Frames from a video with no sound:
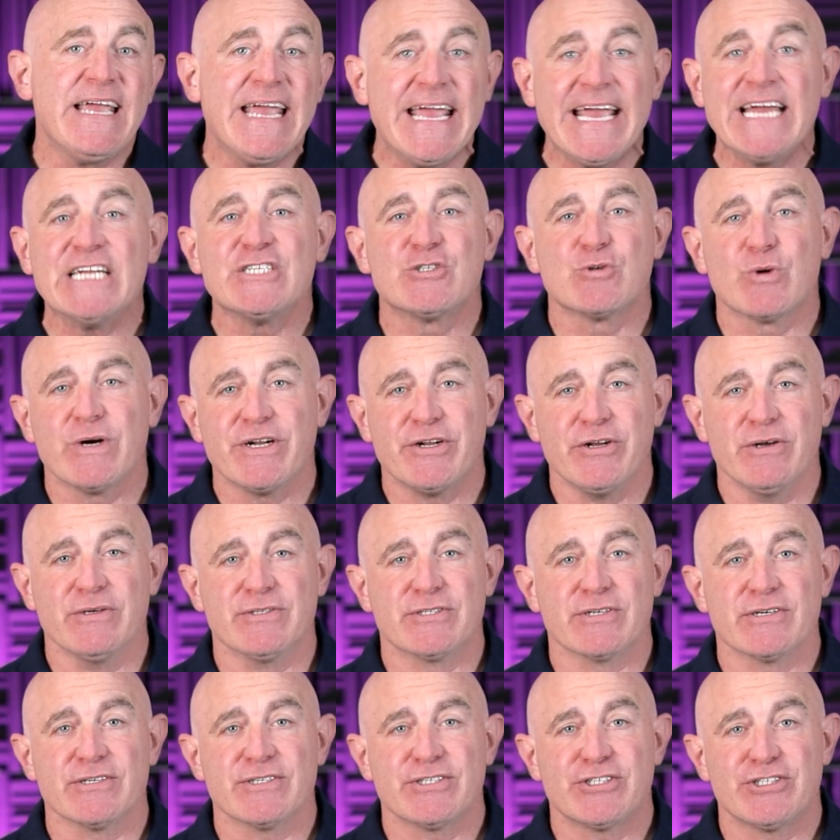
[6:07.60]
Android
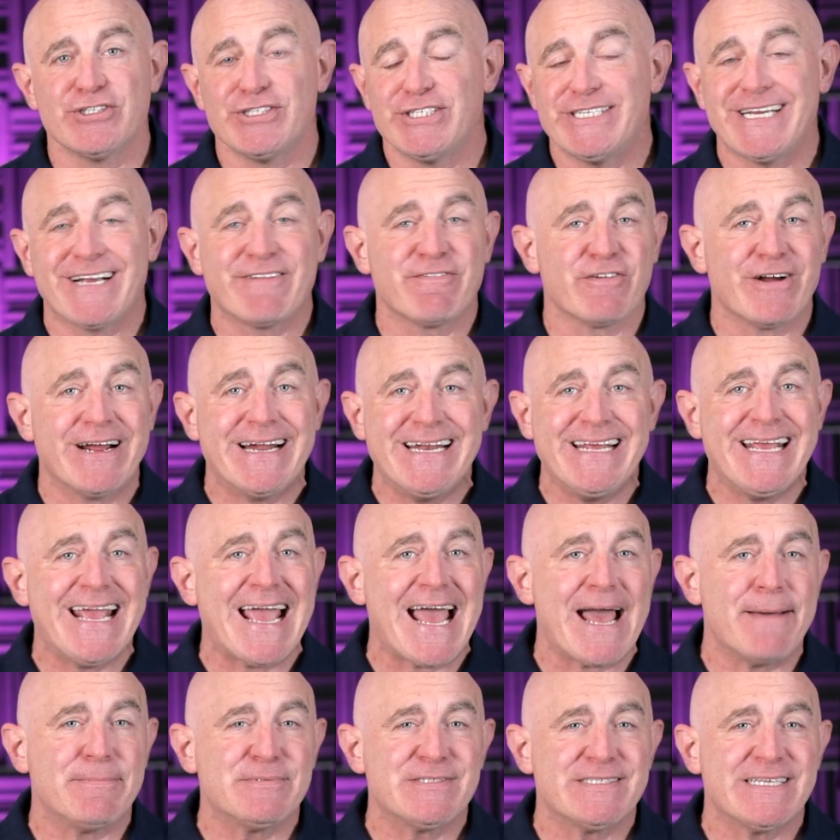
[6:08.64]
users should check for any
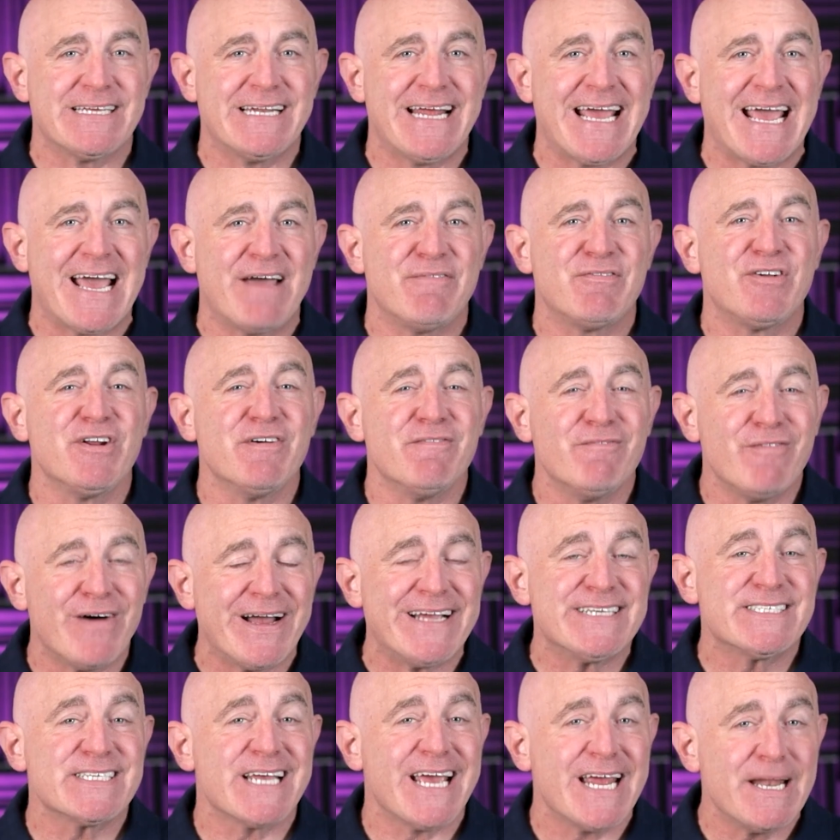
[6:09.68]
apps that have
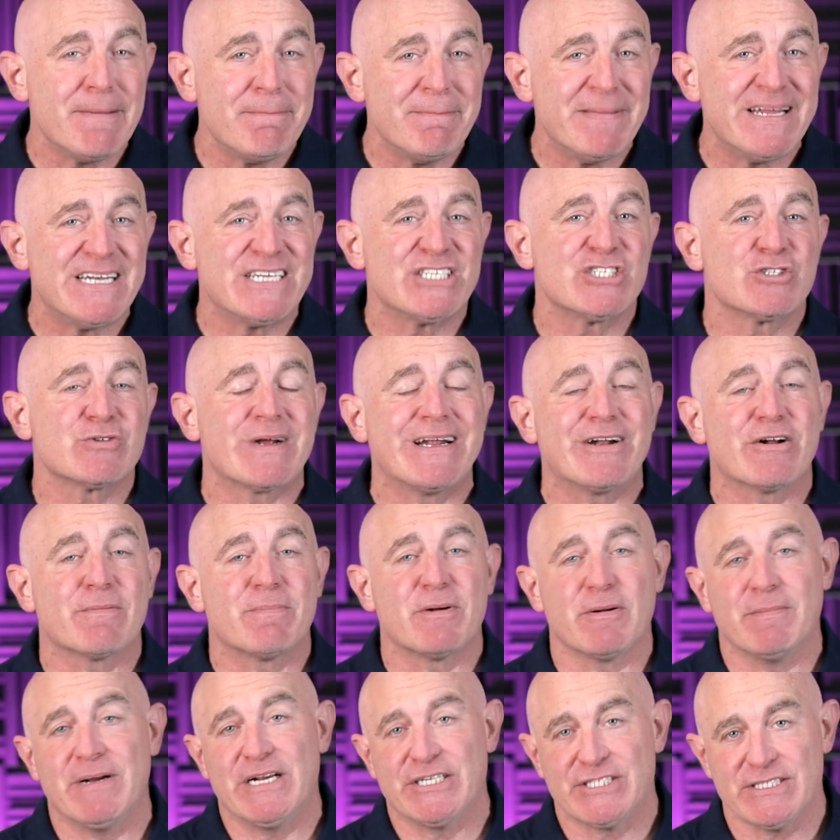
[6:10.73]
device administrator
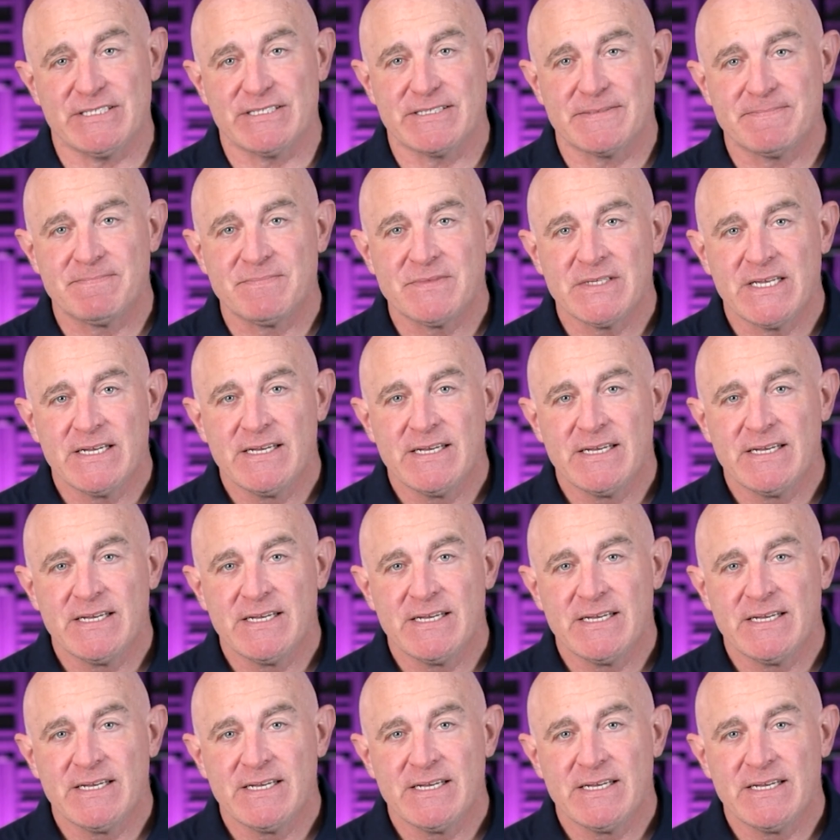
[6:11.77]
permissions.